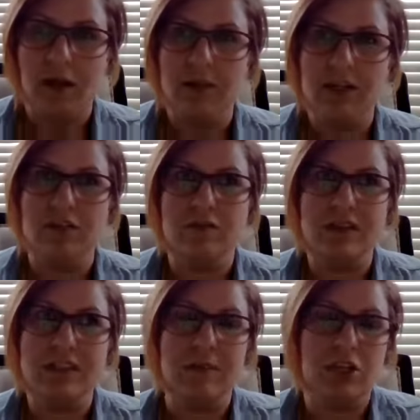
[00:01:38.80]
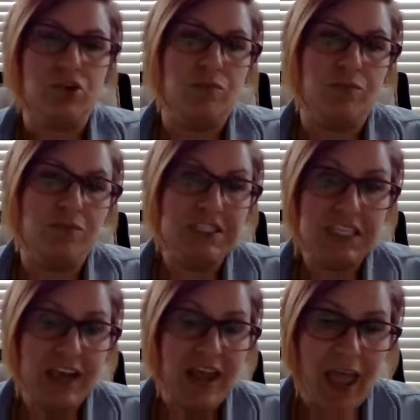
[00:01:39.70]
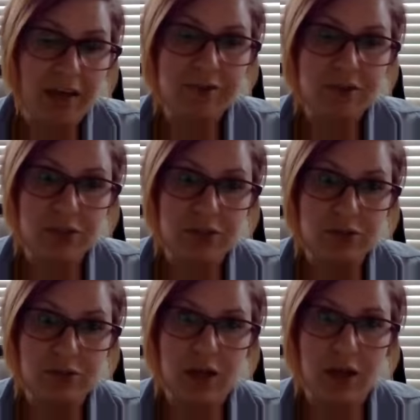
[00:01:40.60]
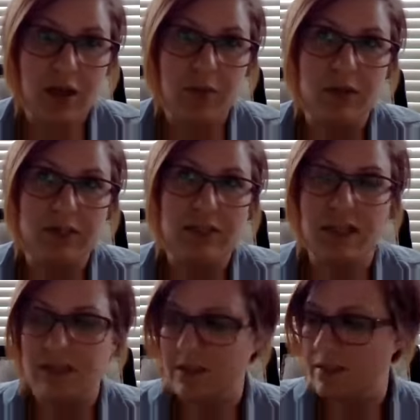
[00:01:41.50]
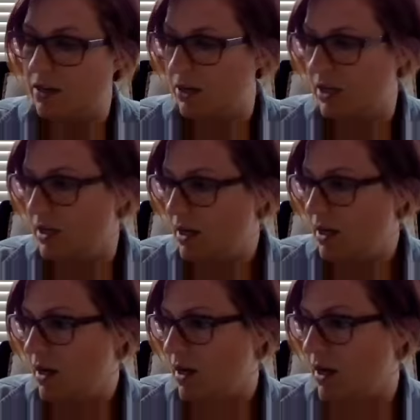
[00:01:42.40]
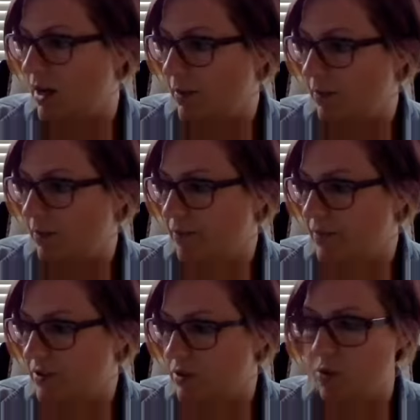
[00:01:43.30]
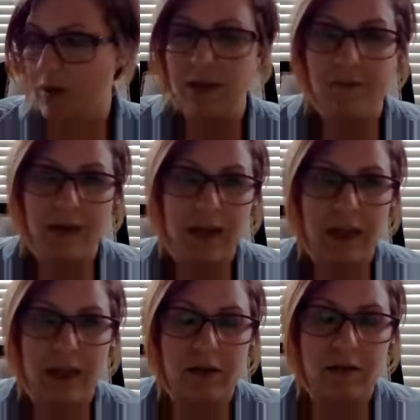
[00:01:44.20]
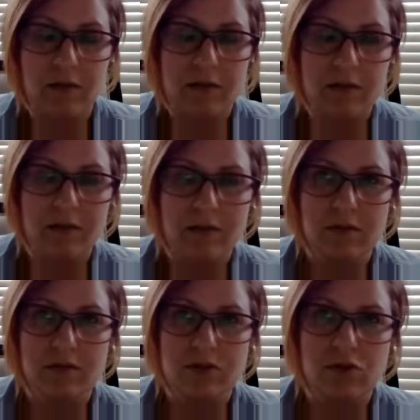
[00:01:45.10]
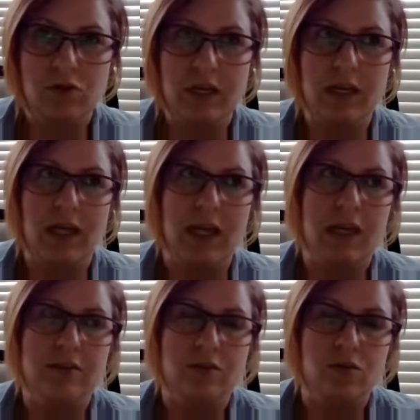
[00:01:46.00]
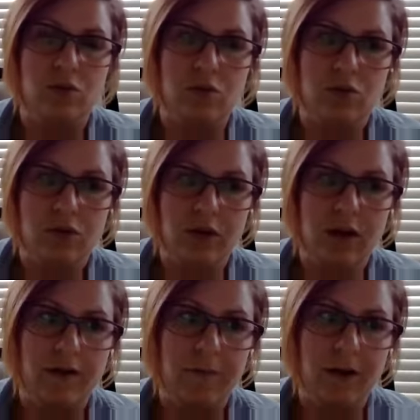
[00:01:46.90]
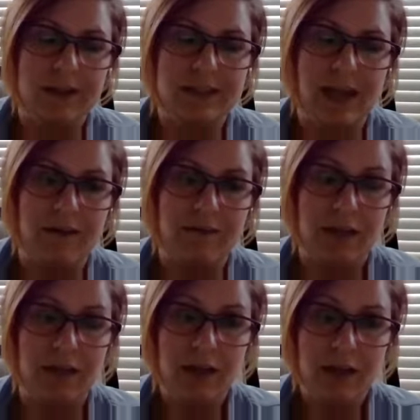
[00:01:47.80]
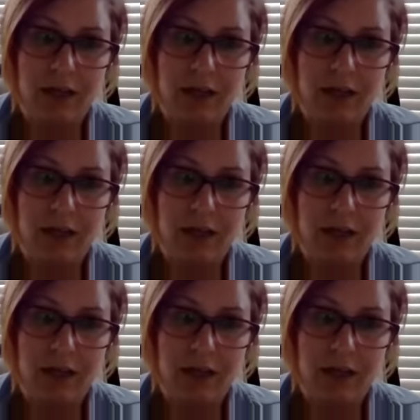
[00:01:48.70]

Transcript: because you've done something that you didn't have to do that wasn't necessary. So if I join a school on staff that